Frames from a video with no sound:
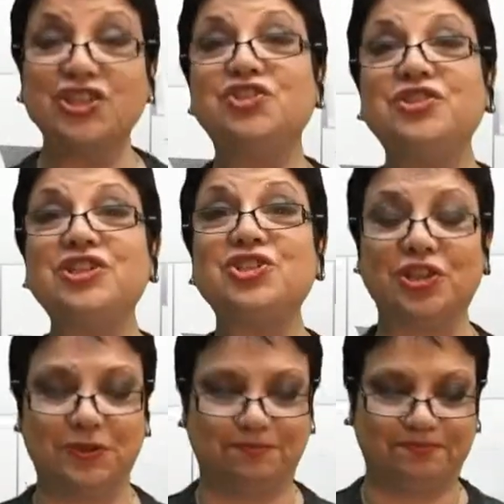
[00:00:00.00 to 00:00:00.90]

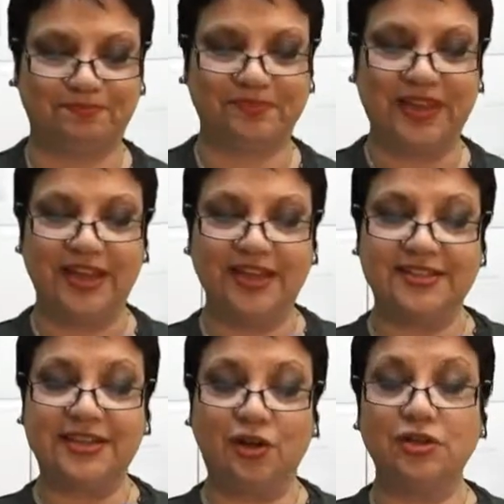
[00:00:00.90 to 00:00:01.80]
Judicial.
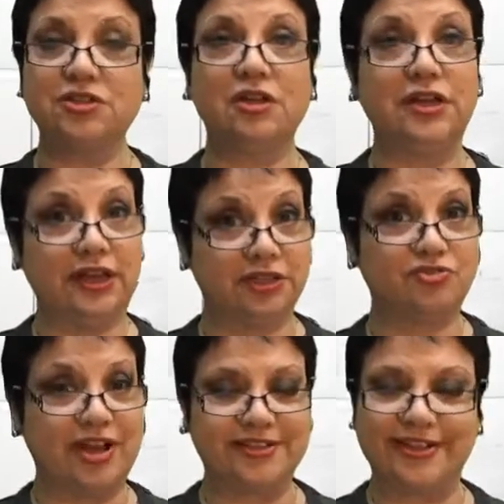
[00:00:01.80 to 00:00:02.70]
See also legal
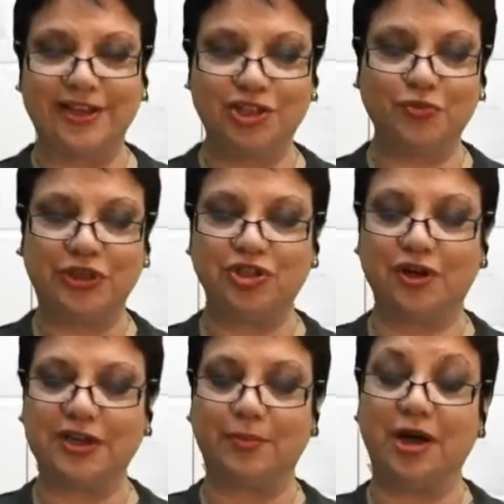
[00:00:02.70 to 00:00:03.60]
translation, we
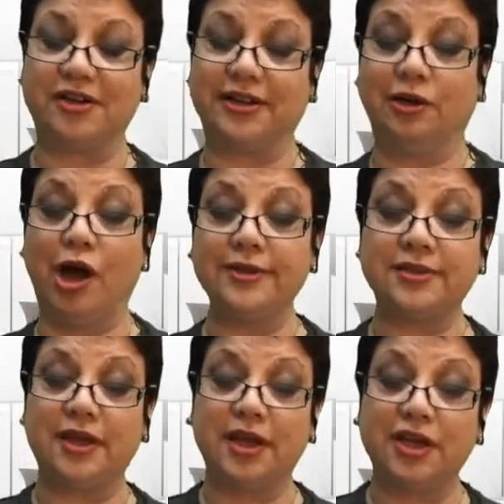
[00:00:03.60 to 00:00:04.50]
talked about it a
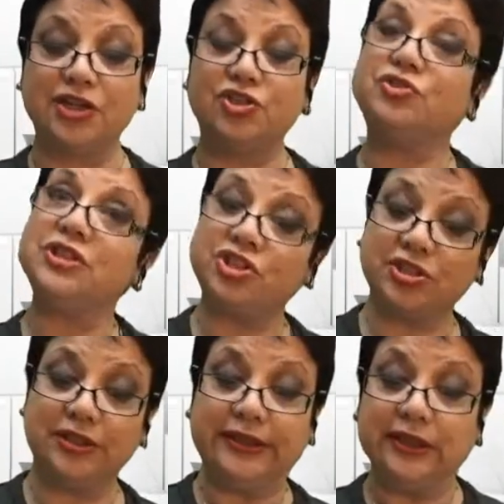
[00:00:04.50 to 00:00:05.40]
lot.
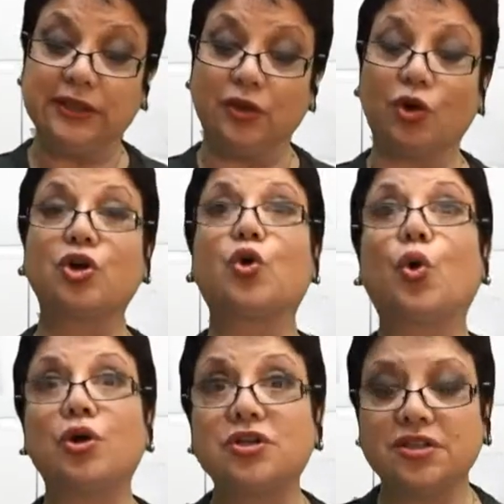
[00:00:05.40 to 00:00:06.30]
Judicial, legal, or
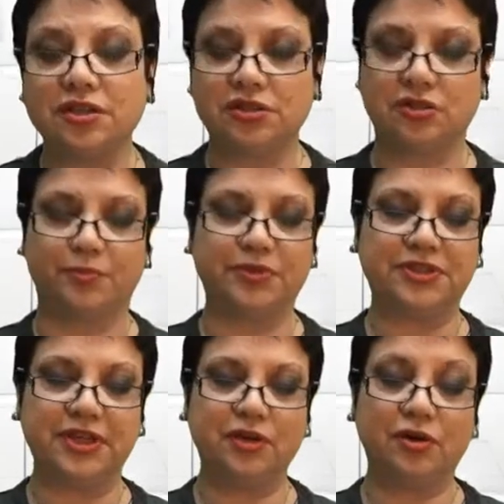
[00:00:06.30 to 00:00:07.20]
court
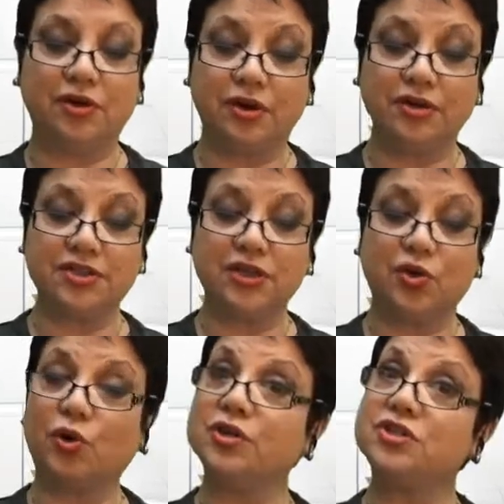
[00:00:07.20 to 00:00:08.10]
interpreting occurs in
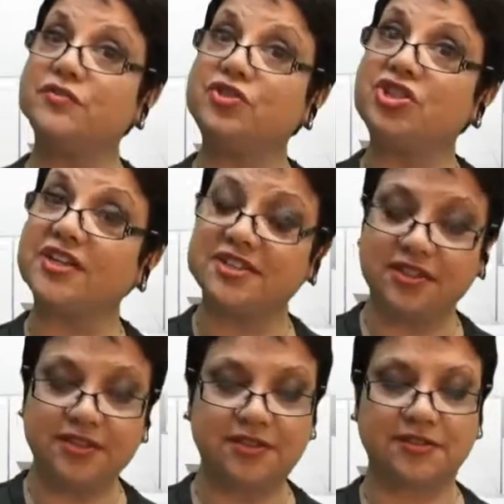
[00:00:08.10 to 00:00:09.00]
courts of
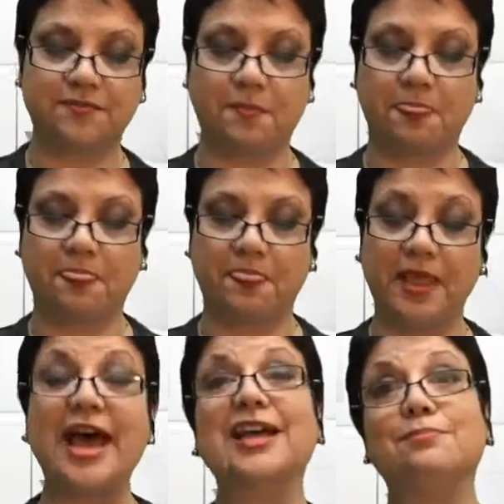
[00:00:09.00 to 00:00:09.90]
justice,
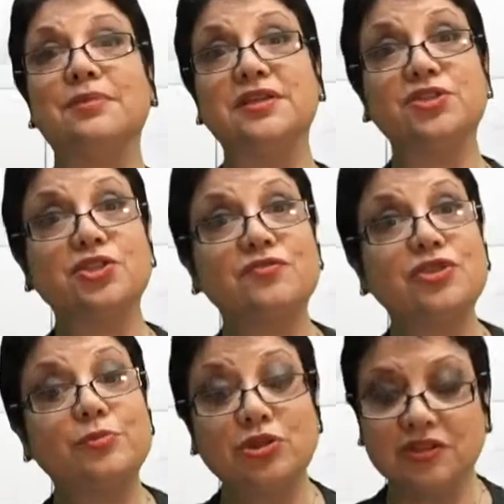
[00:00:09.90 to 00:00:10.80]
administrative
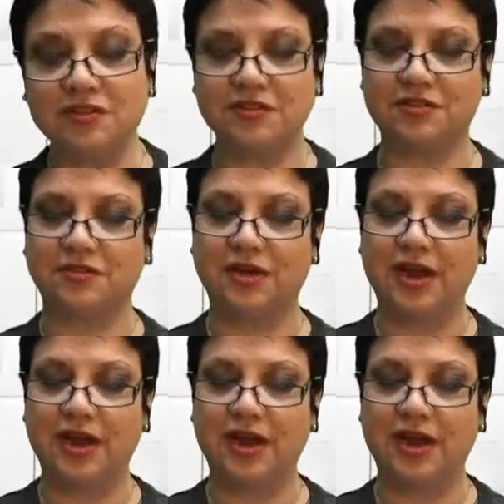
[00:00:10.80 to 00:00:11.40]
tribunals,